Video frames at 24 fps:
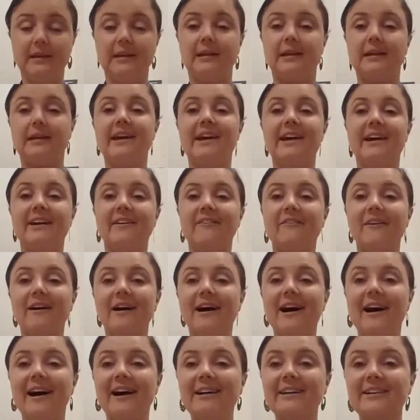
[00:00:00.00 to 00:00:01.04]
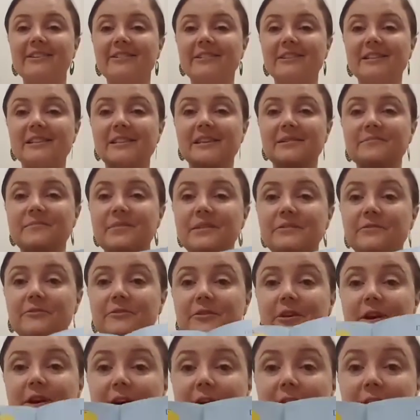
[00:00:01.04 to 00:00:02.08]
Now, I noticed something
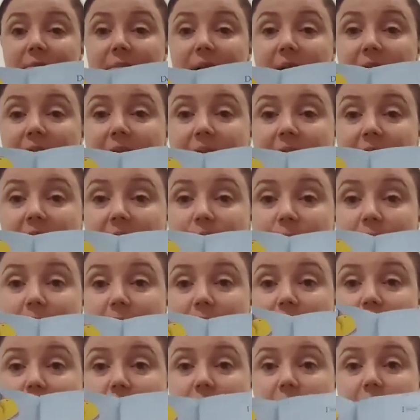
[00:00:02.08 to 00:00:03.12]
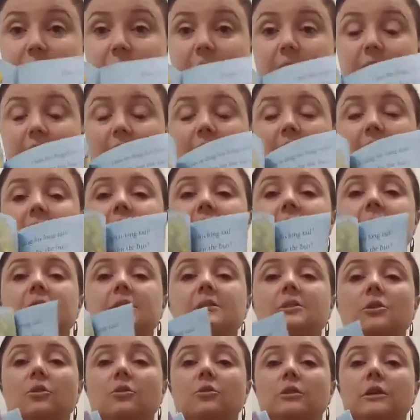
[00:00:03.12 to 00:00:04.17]
fun about these pictures.
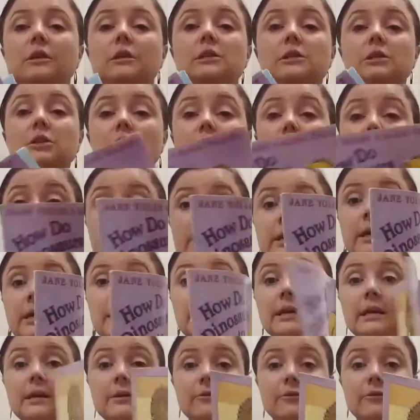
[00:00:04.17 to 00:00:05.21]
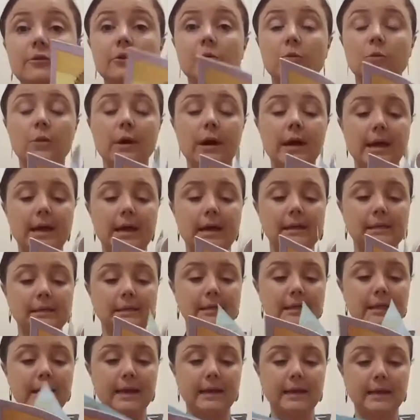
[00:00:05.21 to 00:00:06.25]
It told us 3 different ways
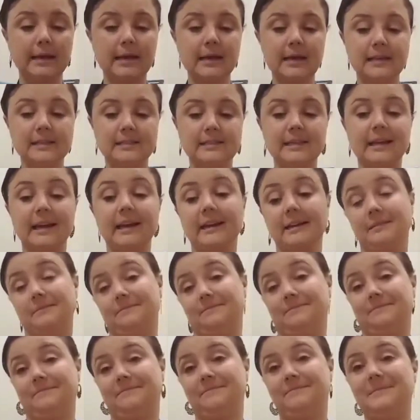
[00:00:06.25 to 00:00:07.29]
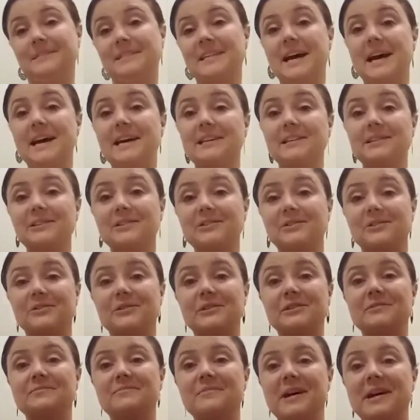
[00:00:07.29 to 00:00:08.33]
that kids and
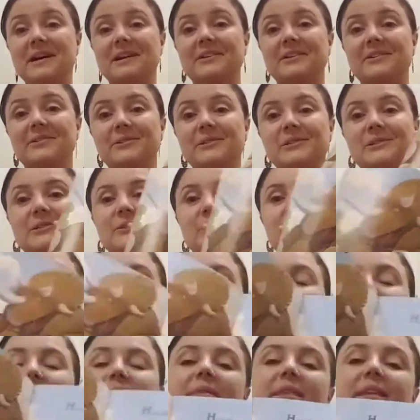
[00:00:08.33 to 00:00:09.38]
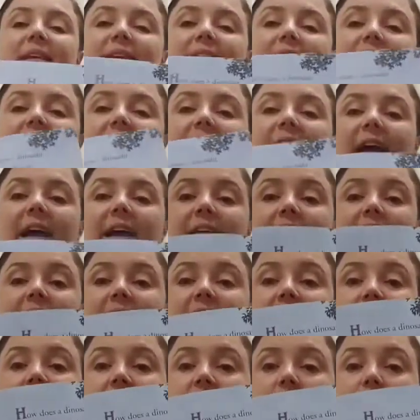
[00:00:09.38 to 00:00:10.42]
dinosaurs might go to school. And
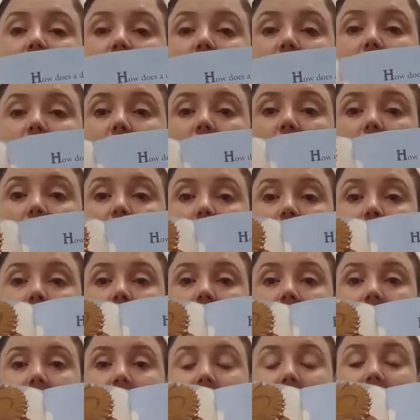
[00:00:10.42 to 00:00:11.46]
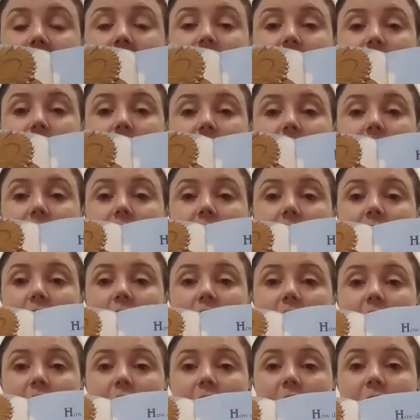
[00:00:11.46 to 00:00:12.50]
this is what it will look like next year in
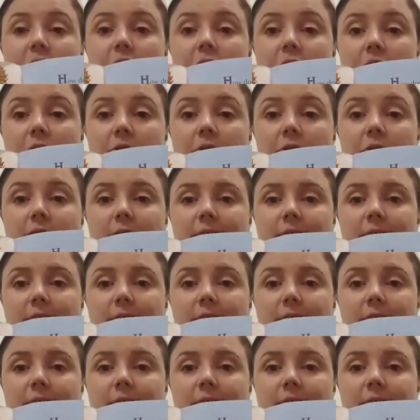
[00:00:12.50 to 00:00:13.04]
kindergarten too.